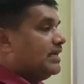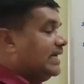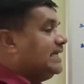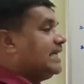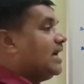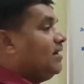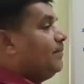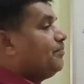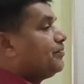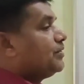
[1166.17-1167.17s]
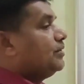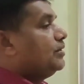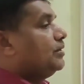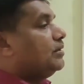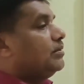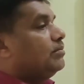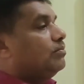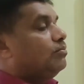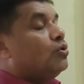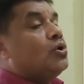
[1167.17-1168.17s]
India,
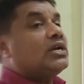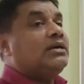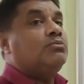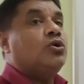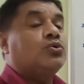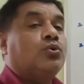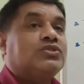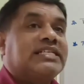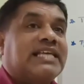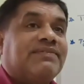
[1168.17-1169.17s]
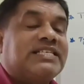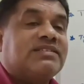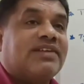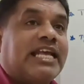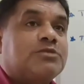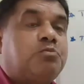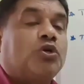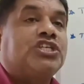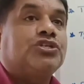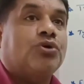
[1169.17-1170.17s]
more and more goods and services were
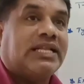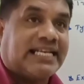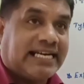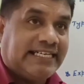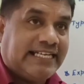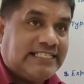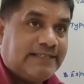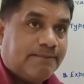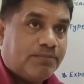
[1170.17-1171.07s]
exported to other countries,